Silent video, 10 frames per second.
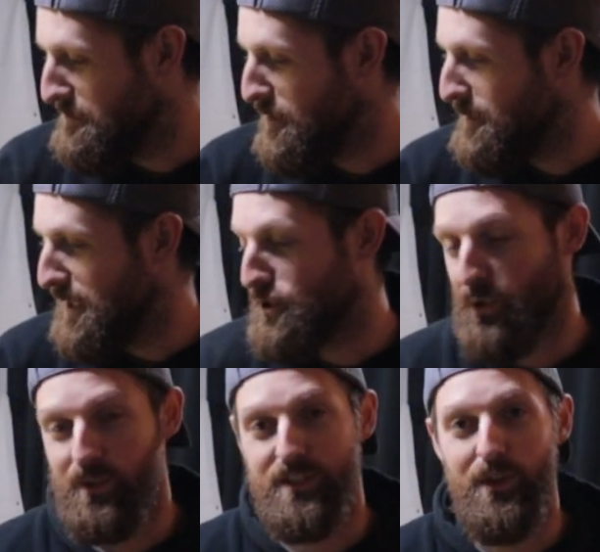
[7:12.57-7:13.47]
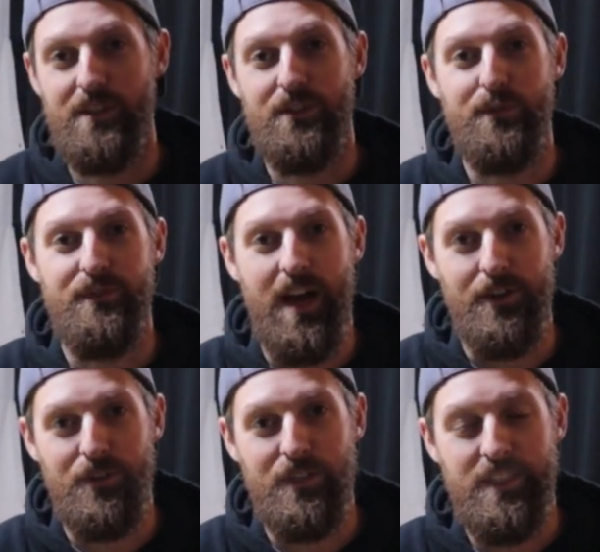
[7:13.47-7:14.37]
one of my shorts go a little
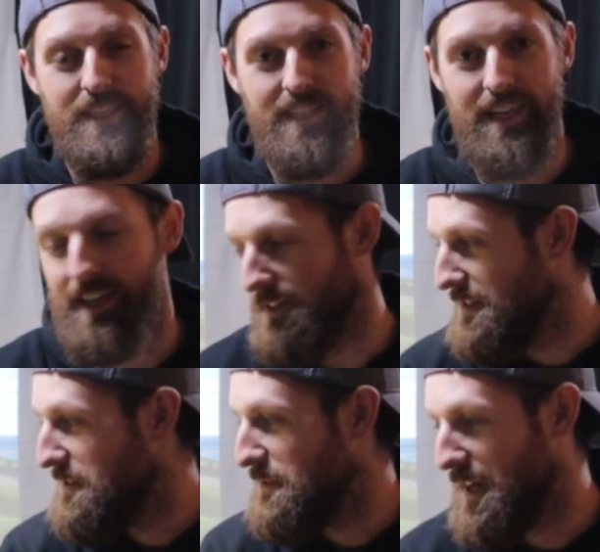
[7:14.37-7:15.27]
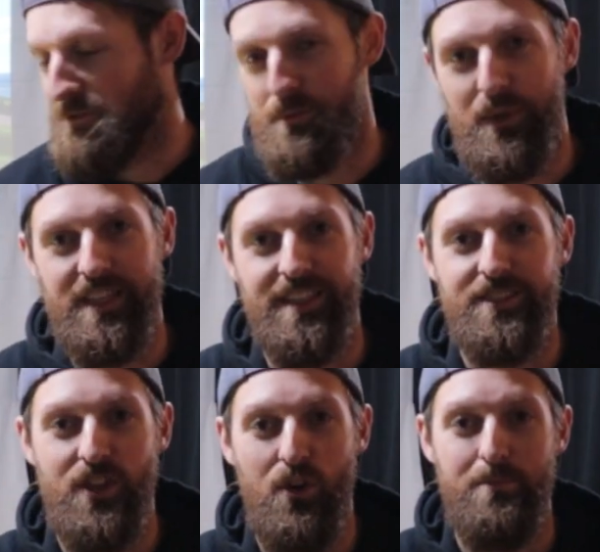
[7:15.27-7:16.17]
viral when I was bringing
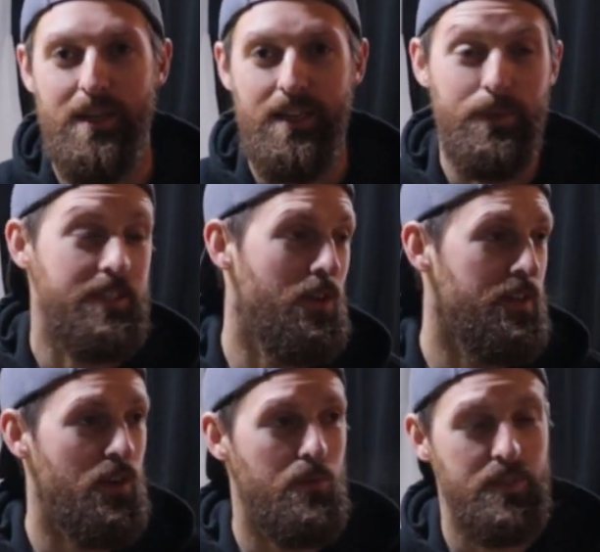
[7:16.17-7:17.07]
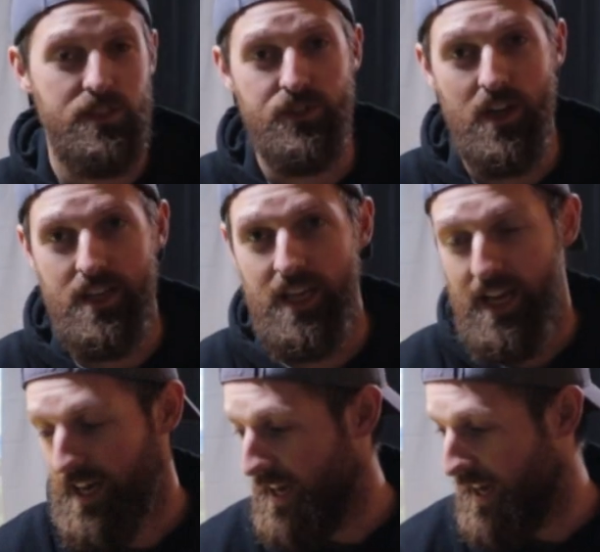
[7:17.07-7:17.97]
this home, but we towed it home with the truck,
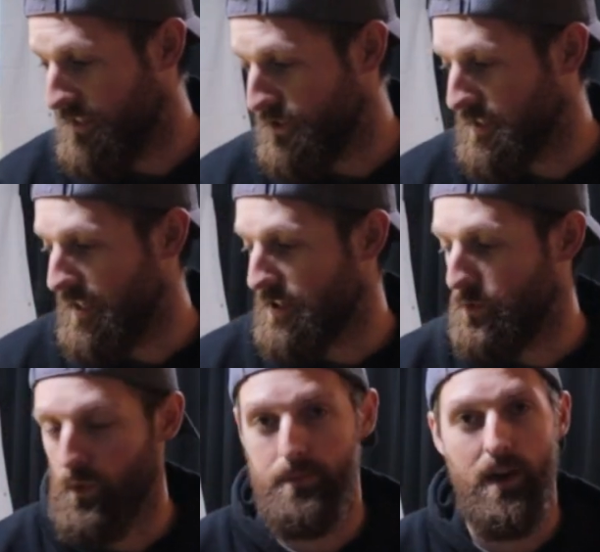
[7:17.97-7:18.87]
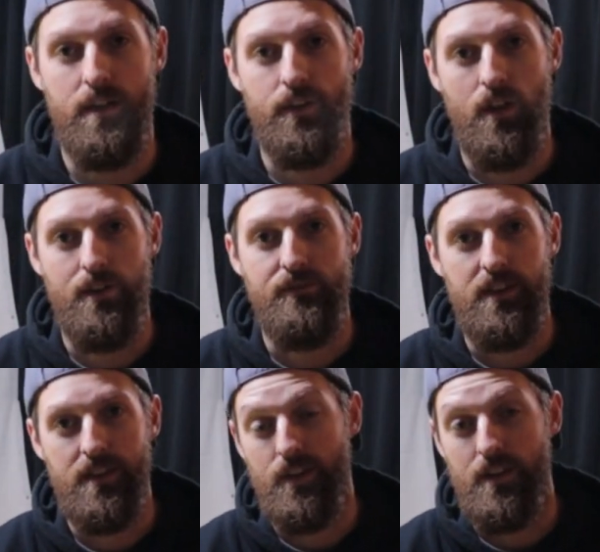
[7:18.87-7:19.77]
just like you would behind an
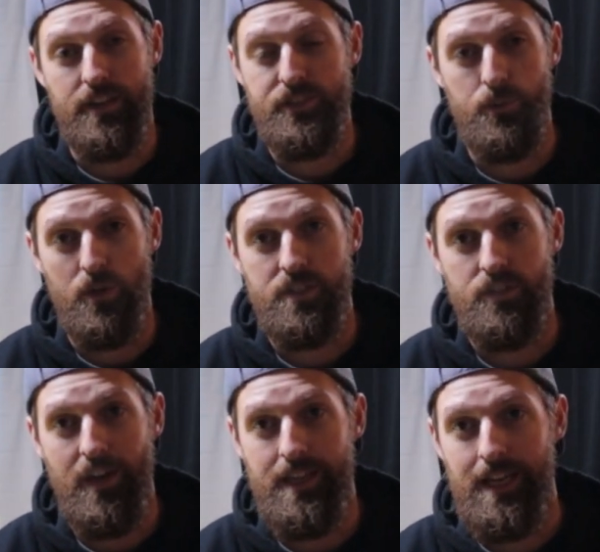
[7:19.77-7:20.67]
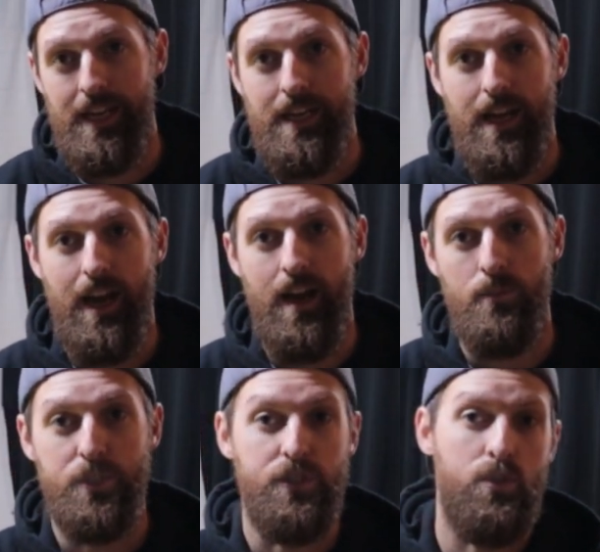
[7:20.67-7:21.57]
RV, and it actually worked great.
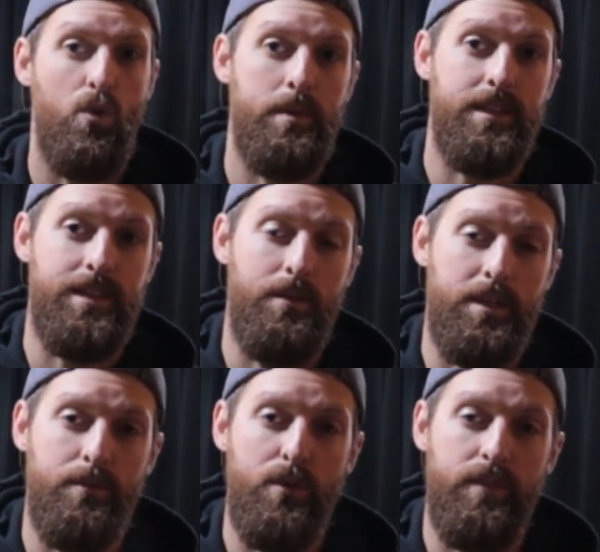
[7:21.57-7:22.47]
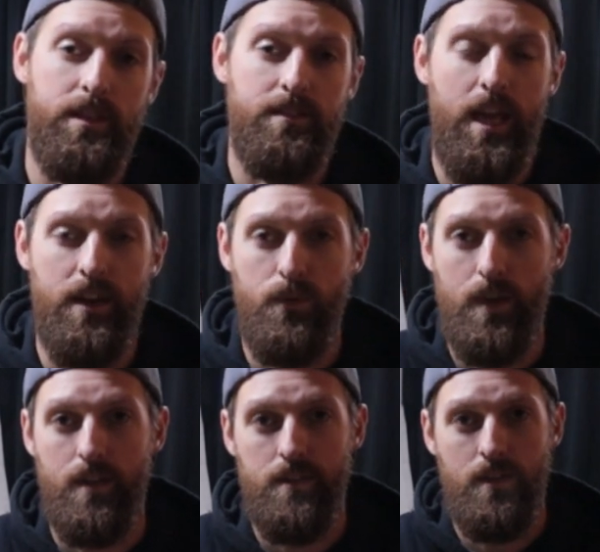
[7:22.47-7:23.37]
Which is cool because now we can move it
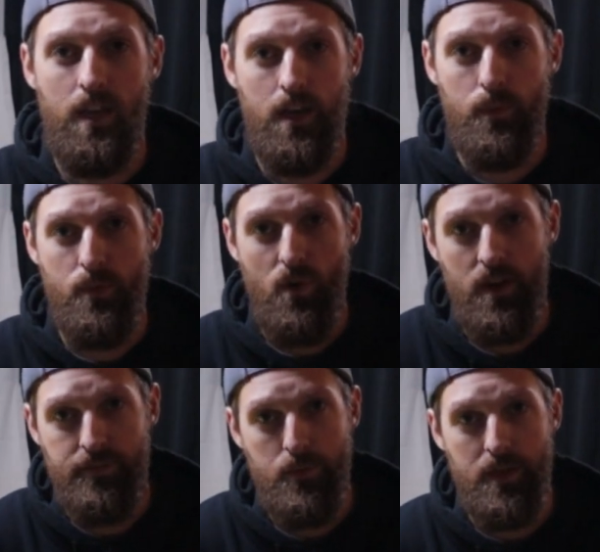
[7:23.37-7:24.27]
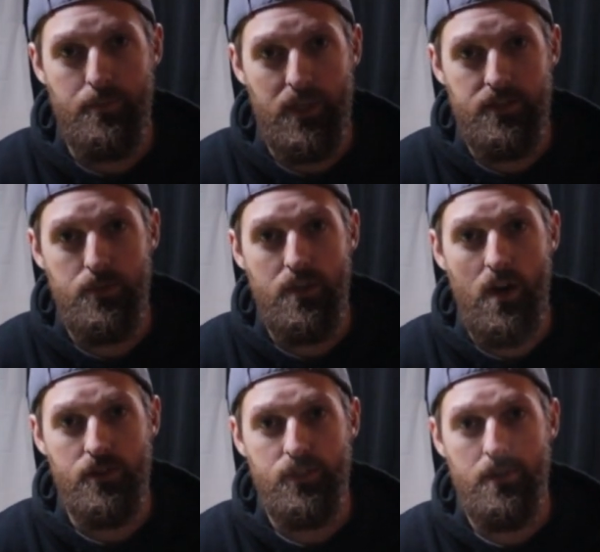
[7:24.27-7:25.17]
anywhere we want. If you want to bring it to a
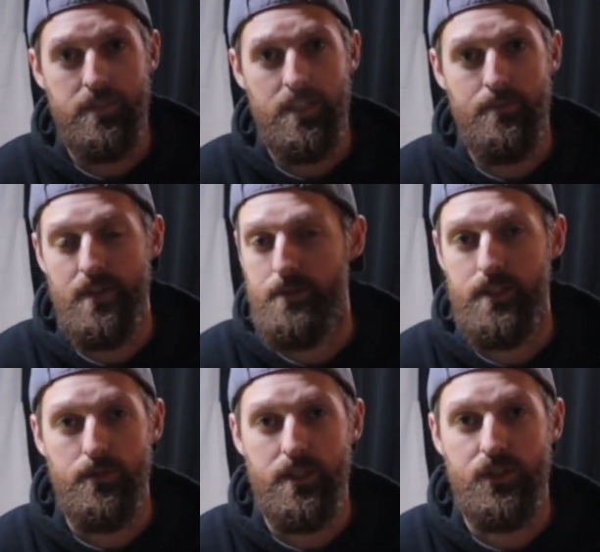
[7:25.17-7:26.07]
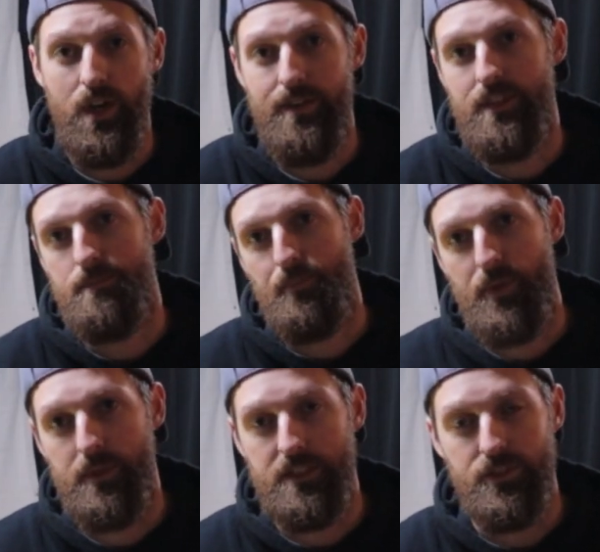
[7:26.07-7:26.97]
car show or something, we don't want to drive it,
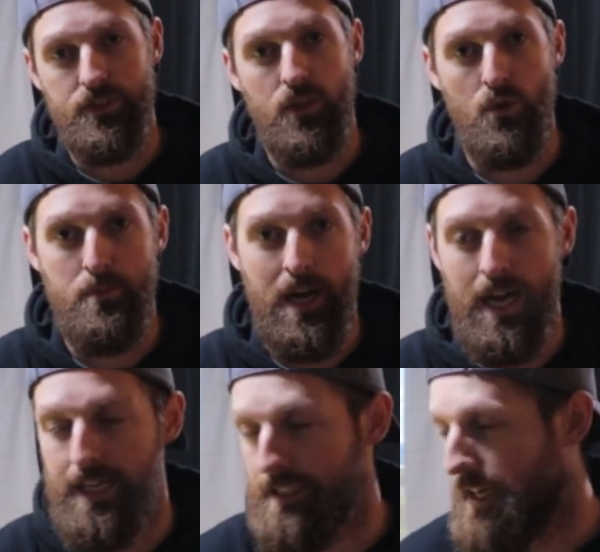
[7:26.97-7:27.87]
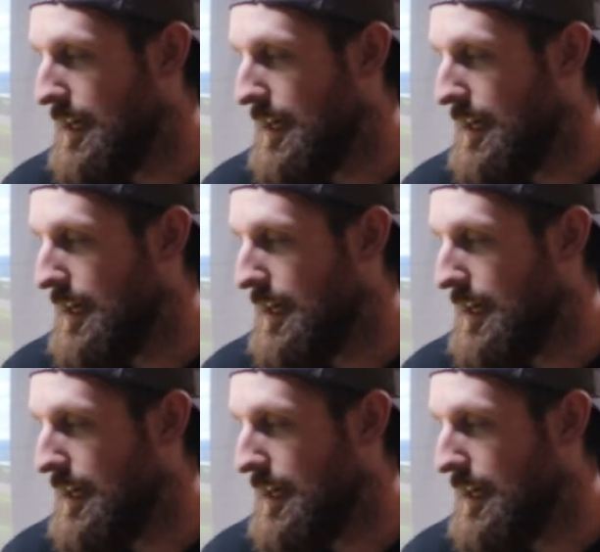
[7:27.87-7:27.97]
we can just tow it behind,